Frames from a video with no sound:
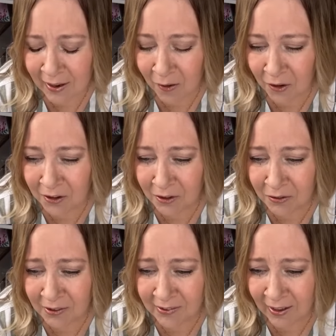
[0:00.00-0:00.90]
How are
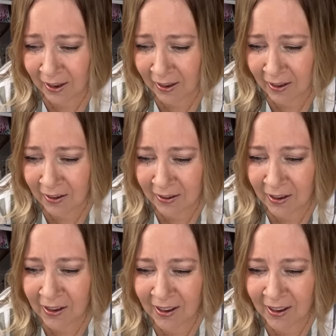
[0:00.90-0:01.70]
you today?